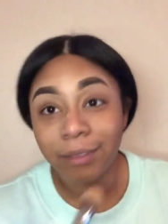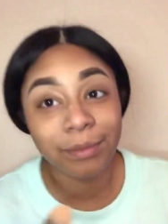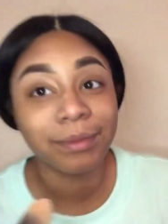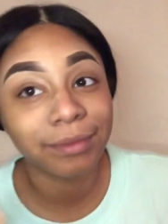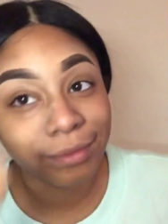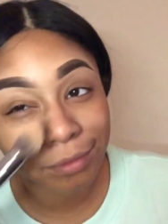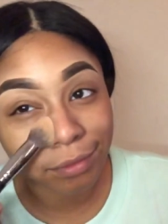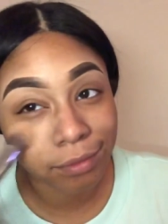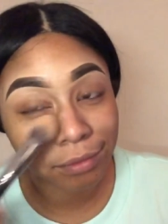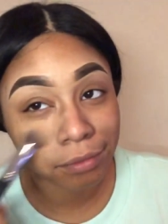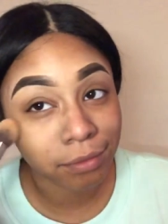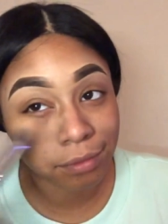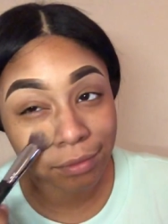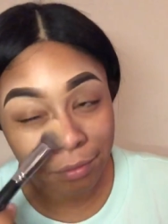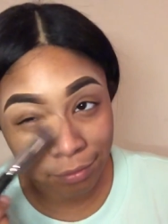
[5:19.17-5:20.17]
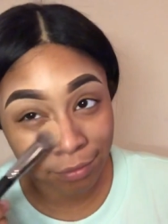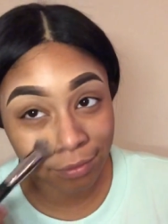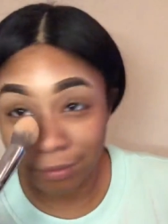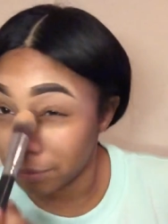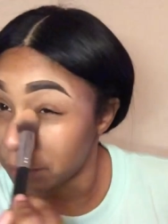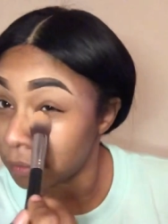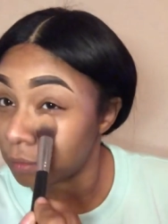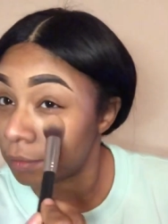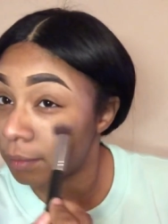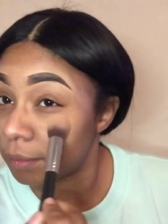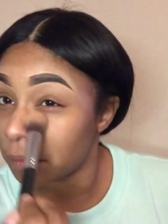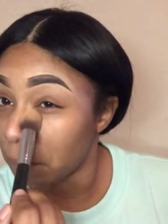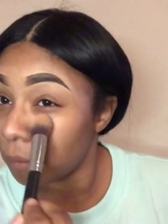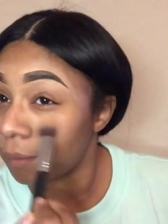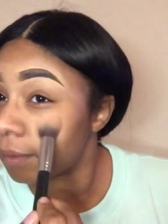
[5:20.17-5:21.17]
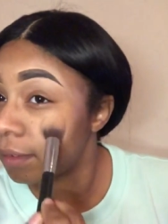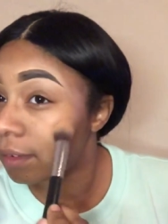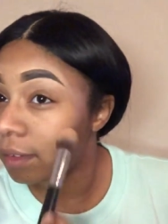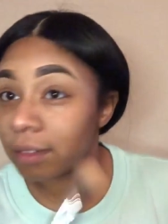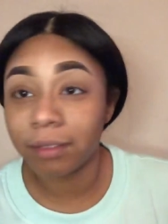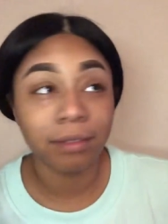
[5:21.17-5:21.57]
So when I set this, it's like, I